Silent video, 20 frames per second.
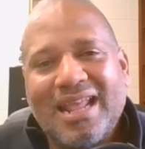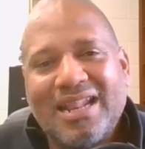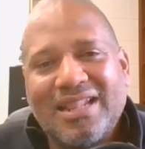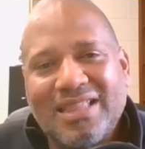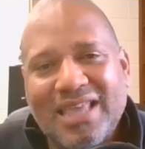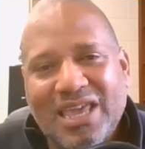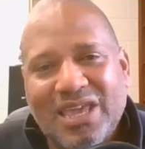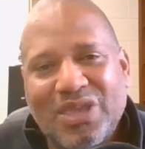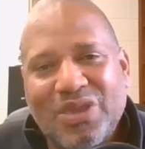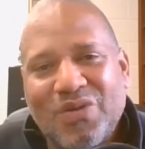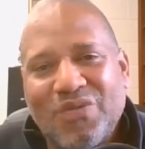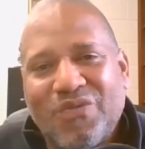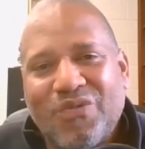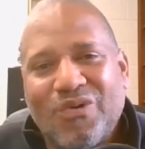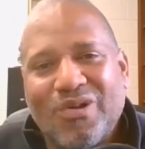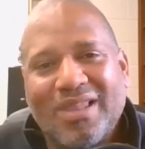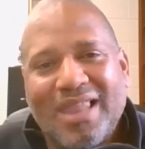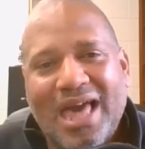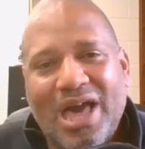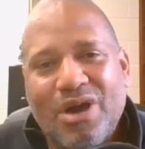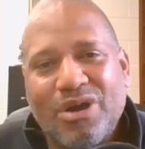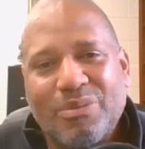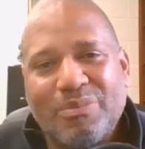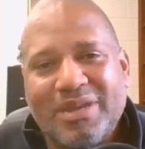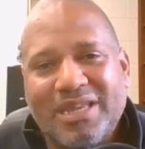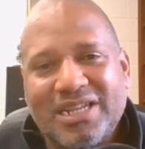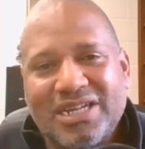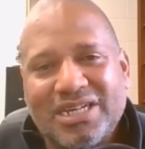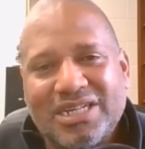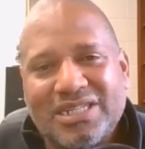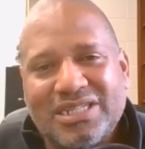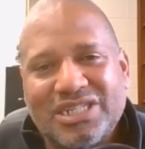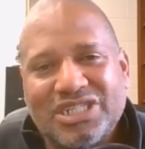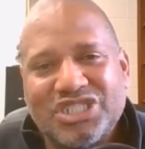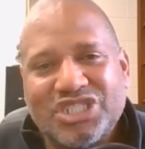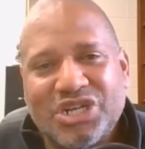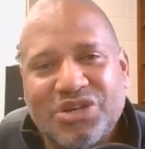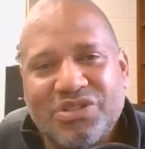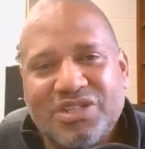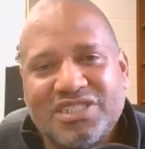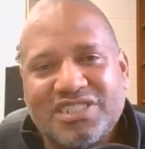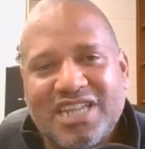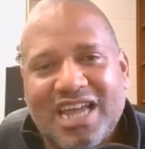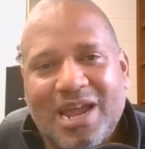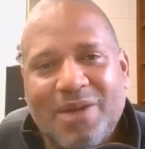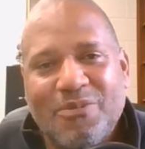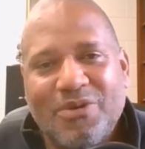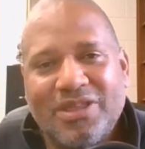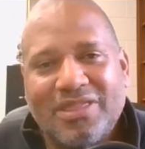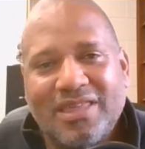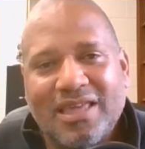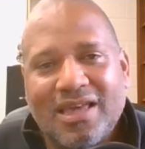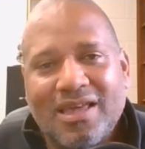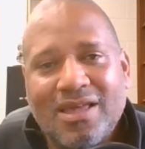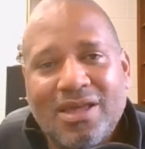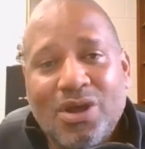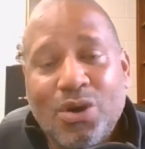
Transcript: thank you for allowing me to share this time with you.